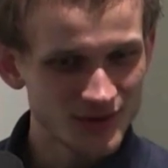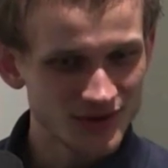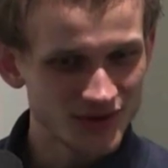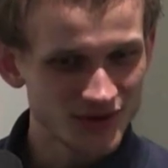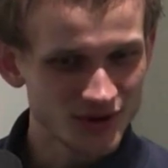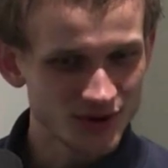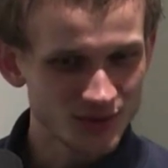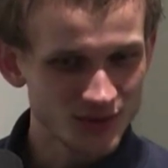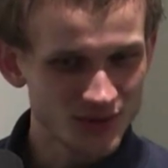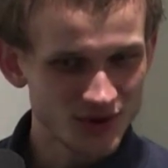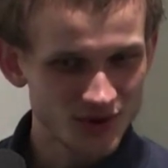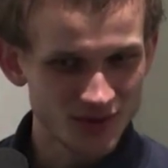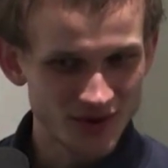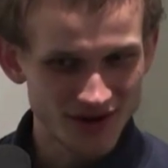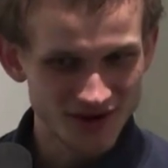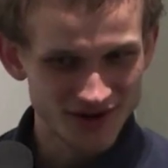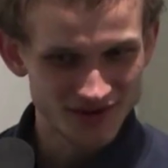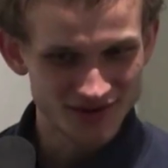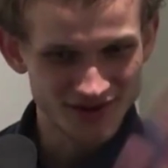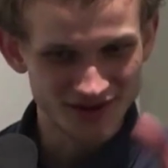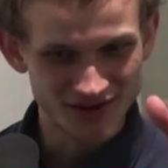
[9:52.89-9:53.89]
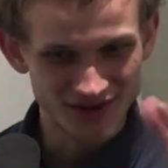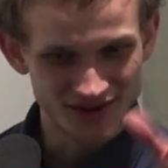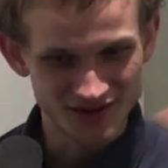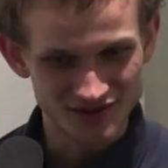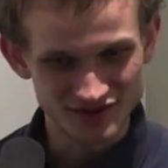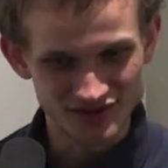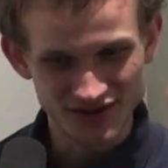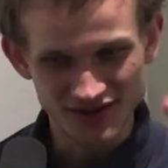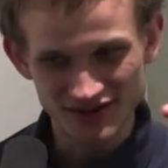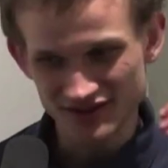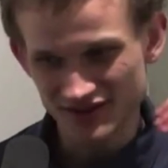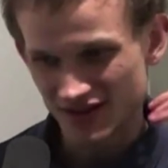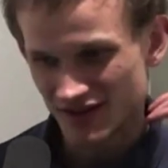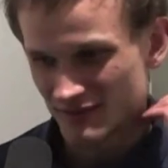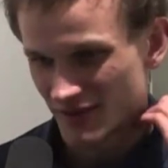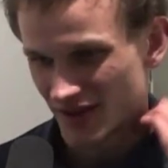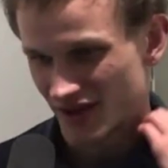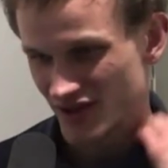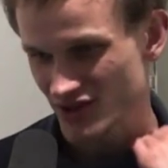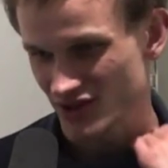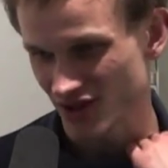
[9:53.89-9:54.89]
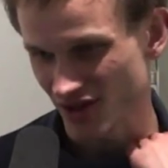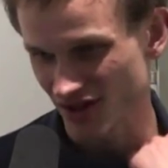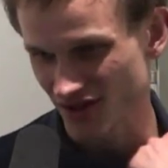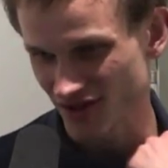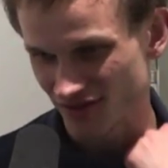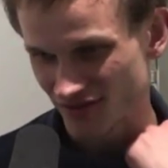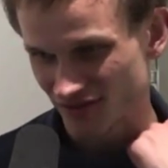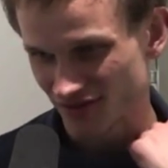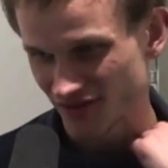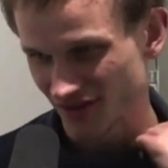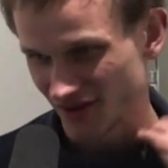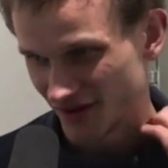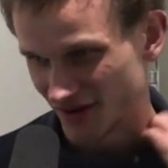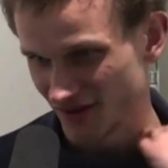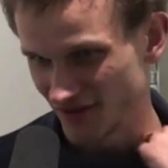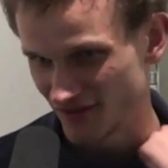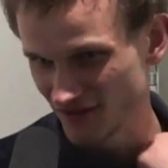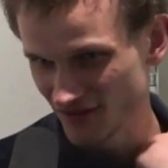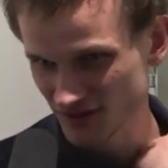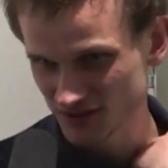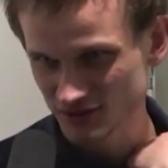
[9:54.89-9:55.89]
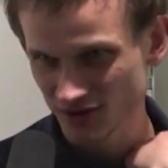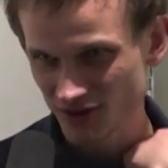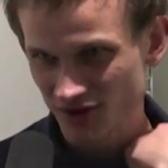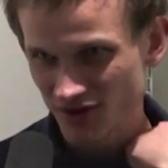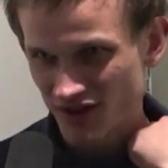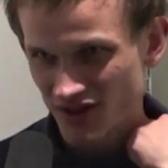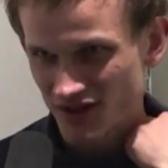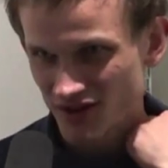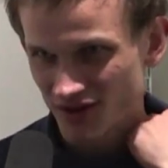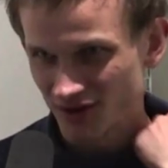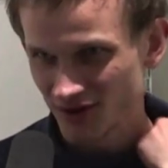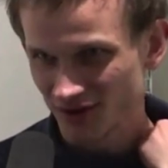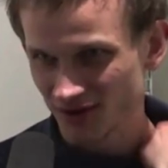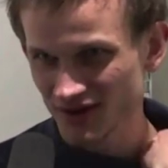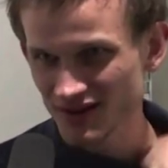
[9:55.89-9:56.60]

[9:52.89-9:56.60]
They don't require the kind of like 10 pages of and a filler, and so